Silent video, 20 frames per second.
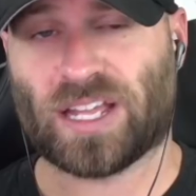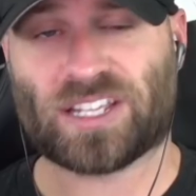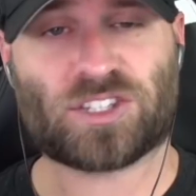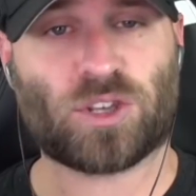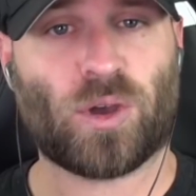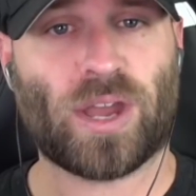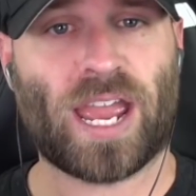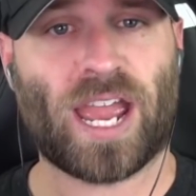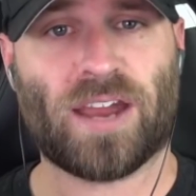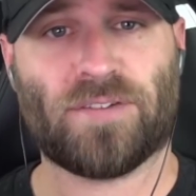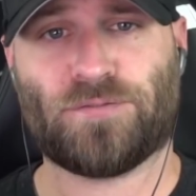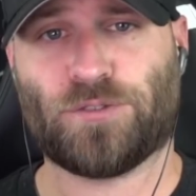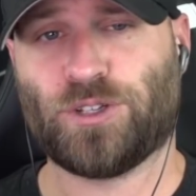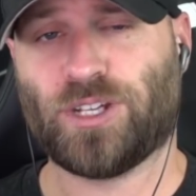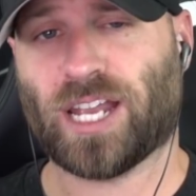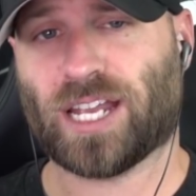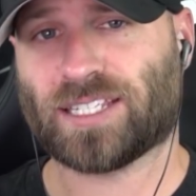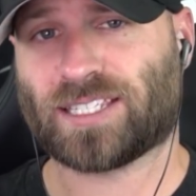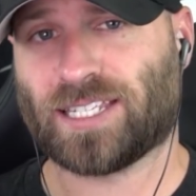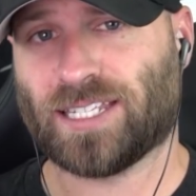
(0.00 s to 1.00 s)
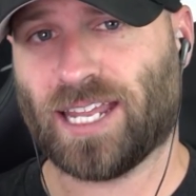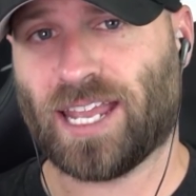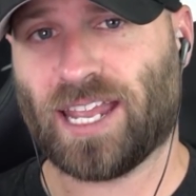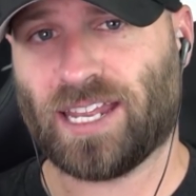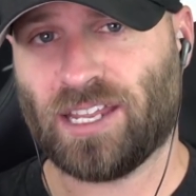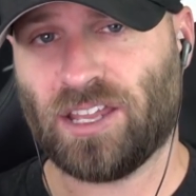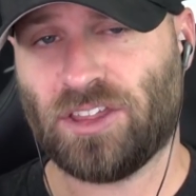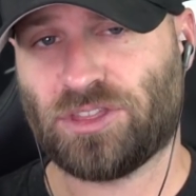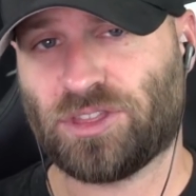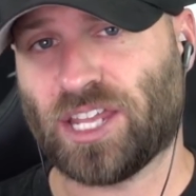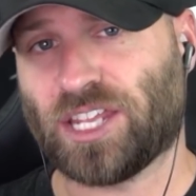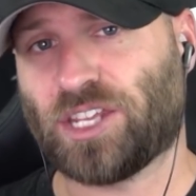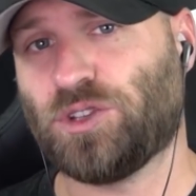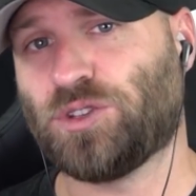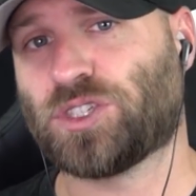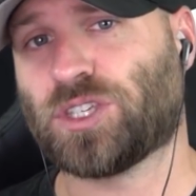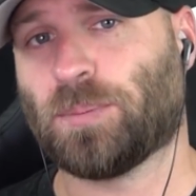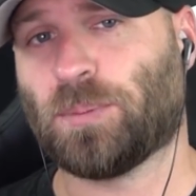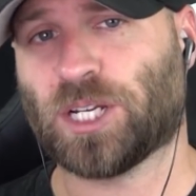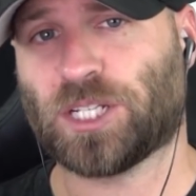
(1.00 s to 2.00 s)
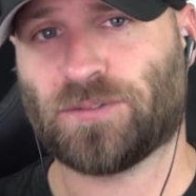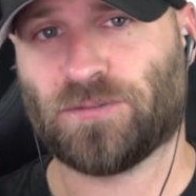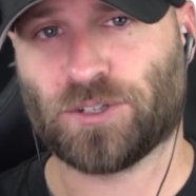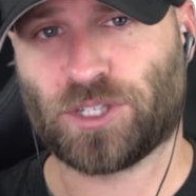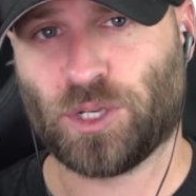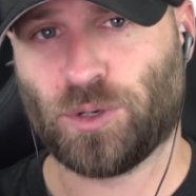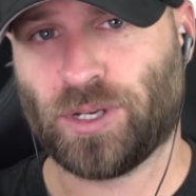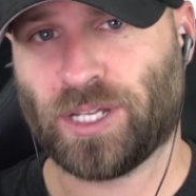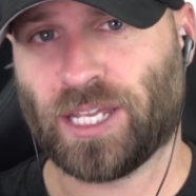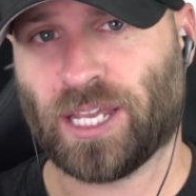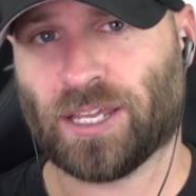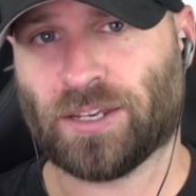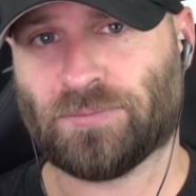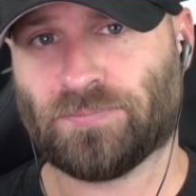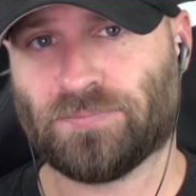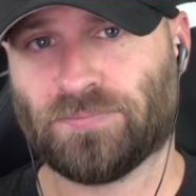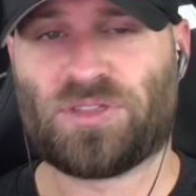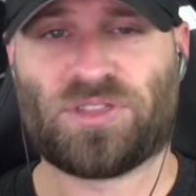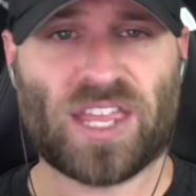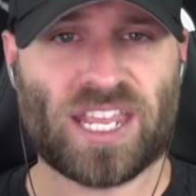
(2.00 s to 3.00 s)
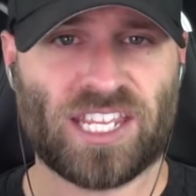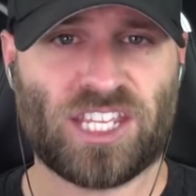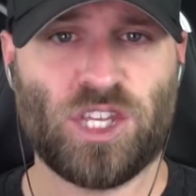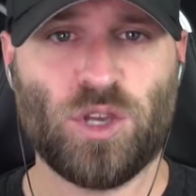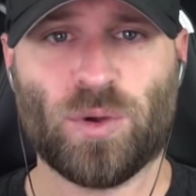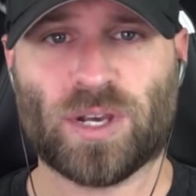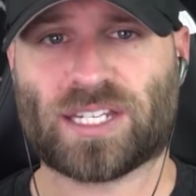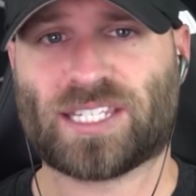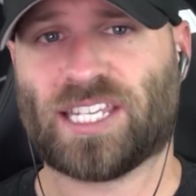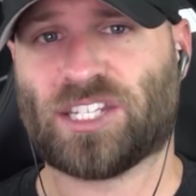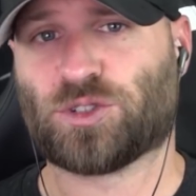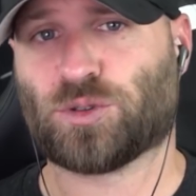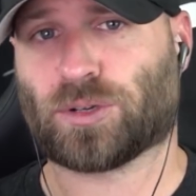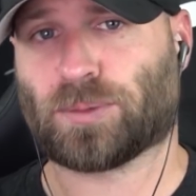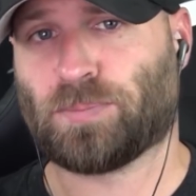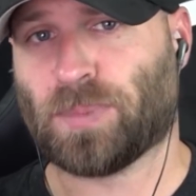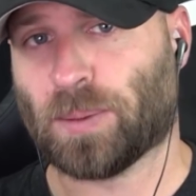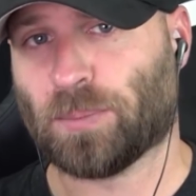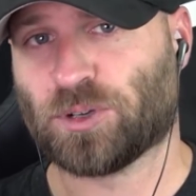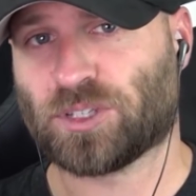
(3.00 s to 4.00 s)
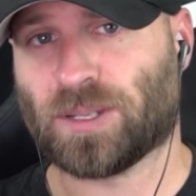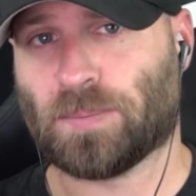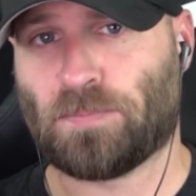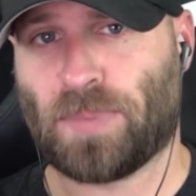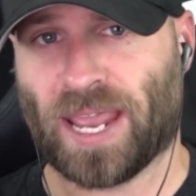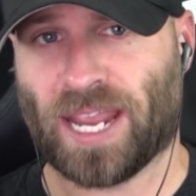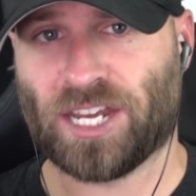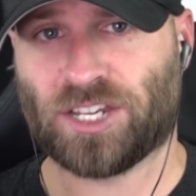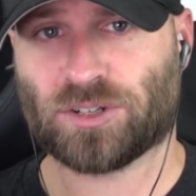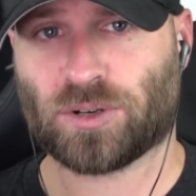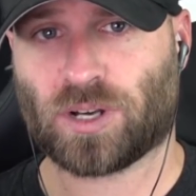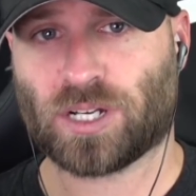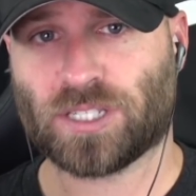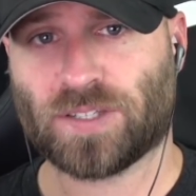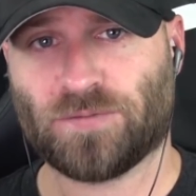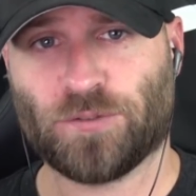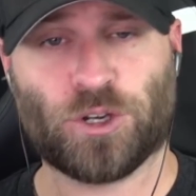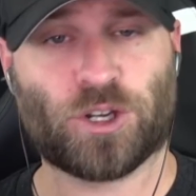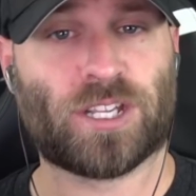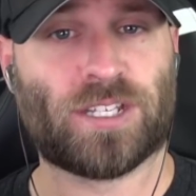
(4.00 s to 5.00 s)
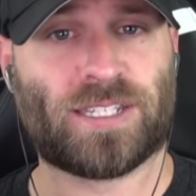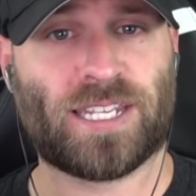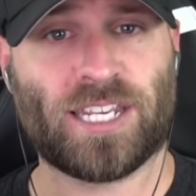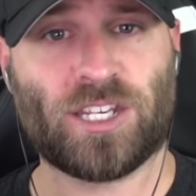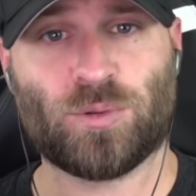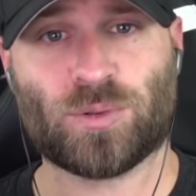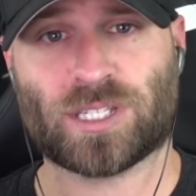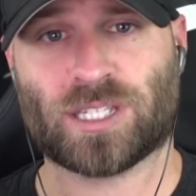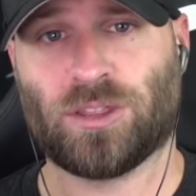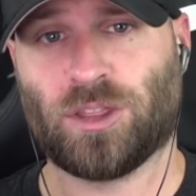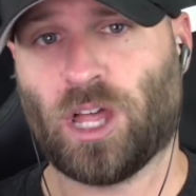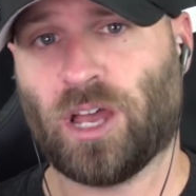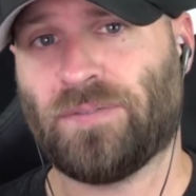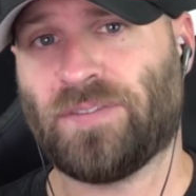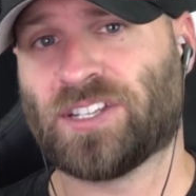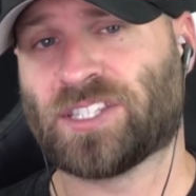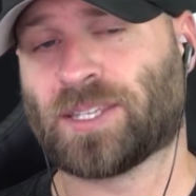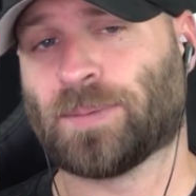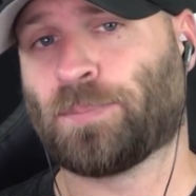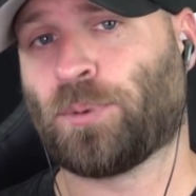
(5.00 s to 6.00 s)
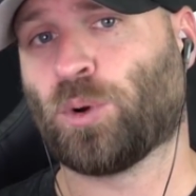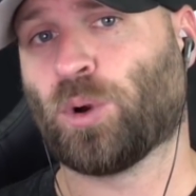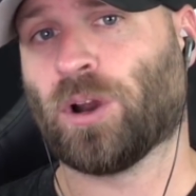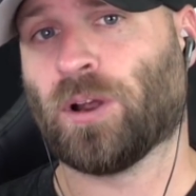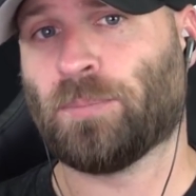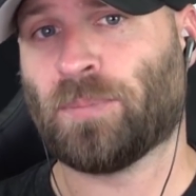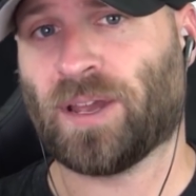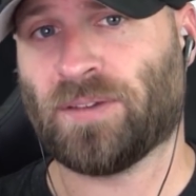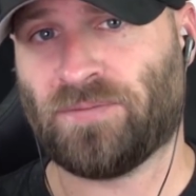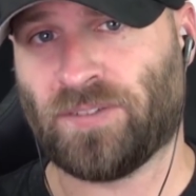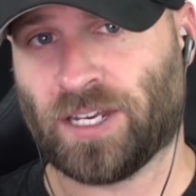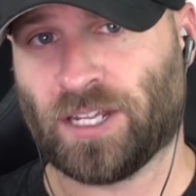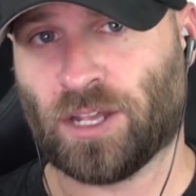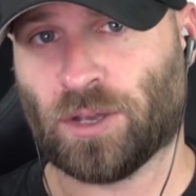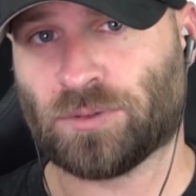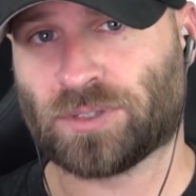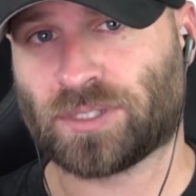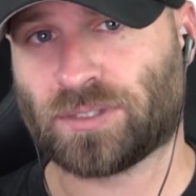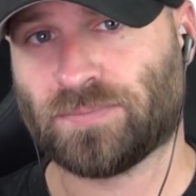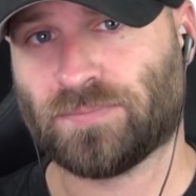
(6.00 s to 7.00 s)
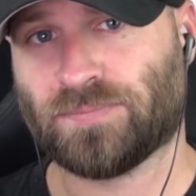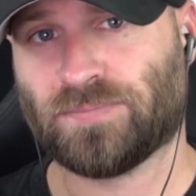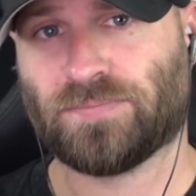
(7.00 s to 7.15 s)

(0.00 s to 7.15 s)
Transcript: Well, that's all I have for you guys today. Thank you so much for tuning in. And thank you, eccentric members and patrons, for your continuous love and support of my videos.